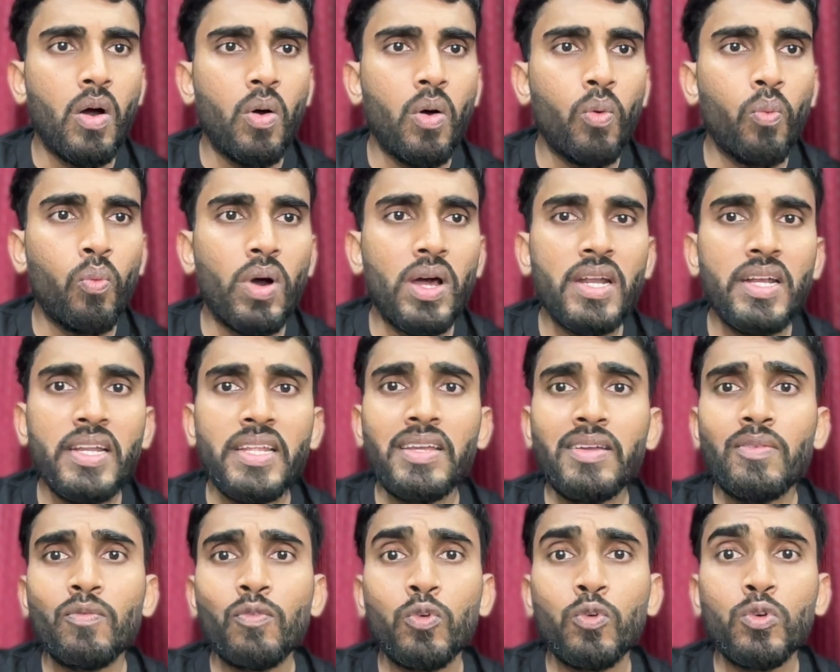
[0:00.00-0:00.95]

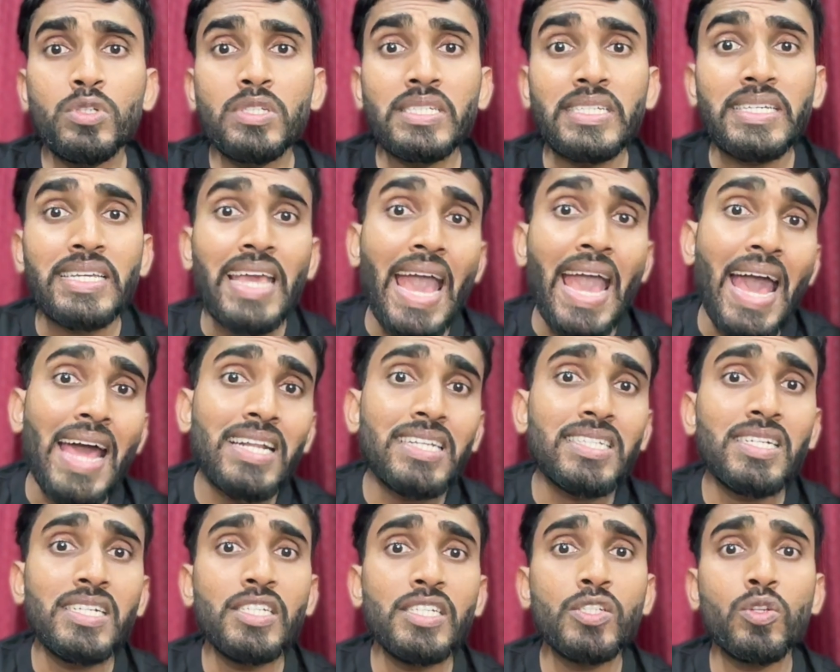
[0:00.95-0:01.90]
Valli who
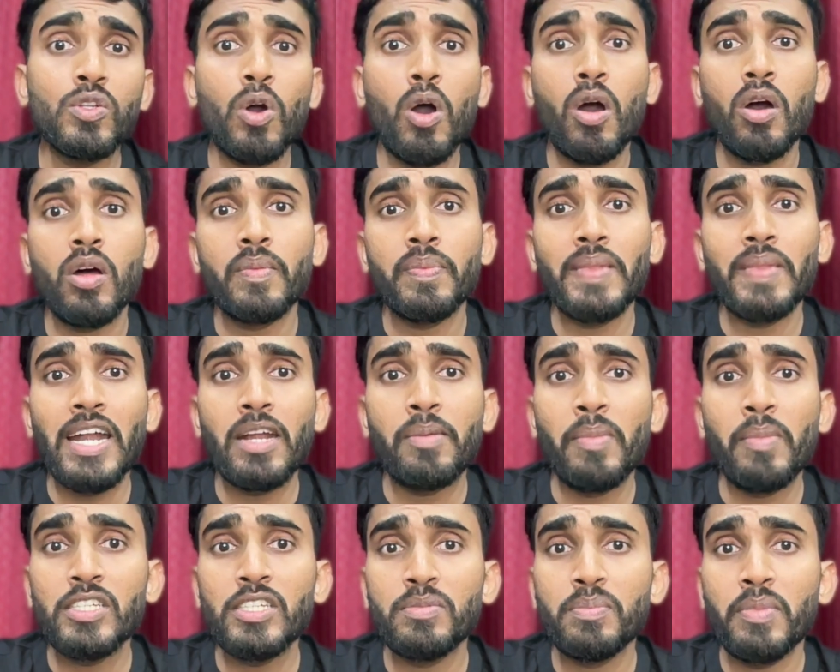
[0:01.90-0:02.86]
scarcely saw that
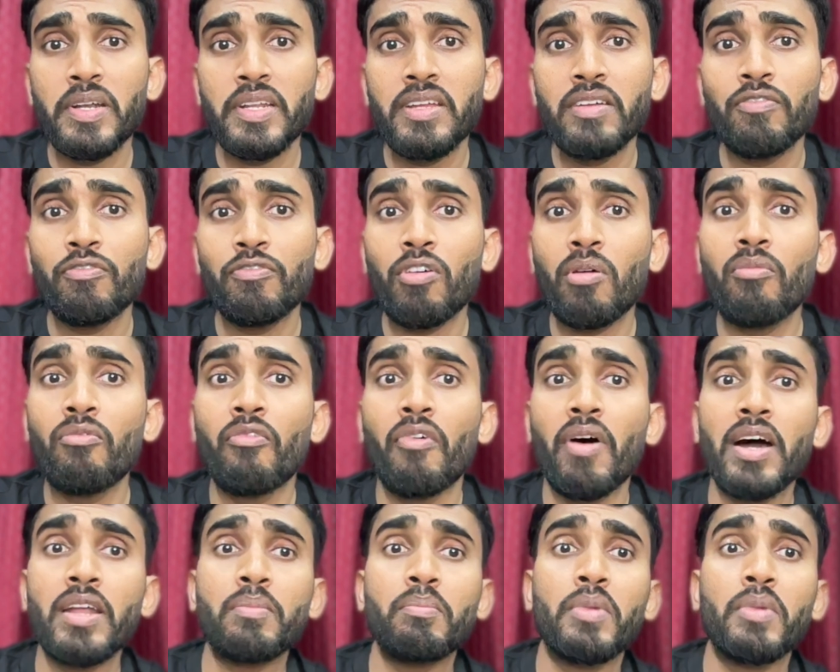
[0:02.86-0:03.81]
much money from
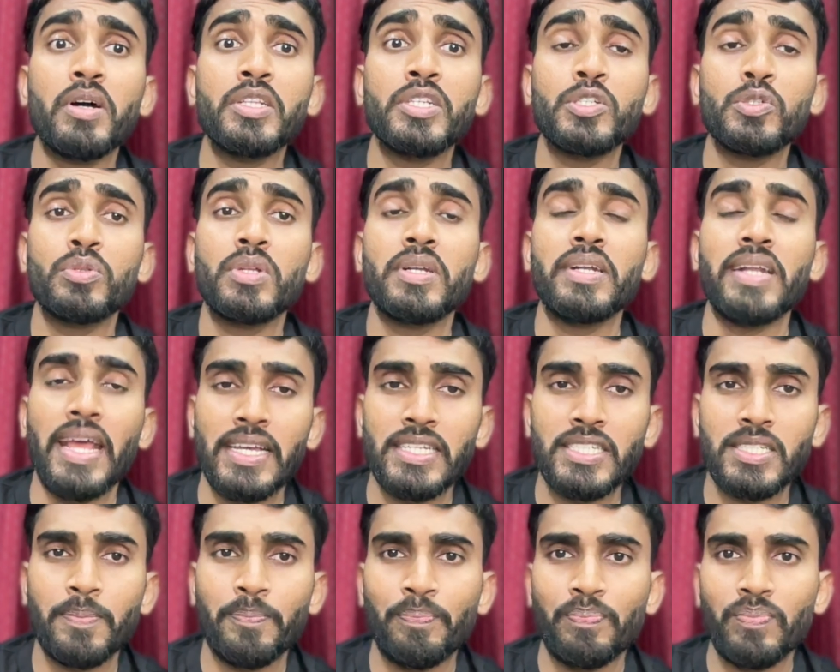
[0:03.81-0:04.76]
one month to the next.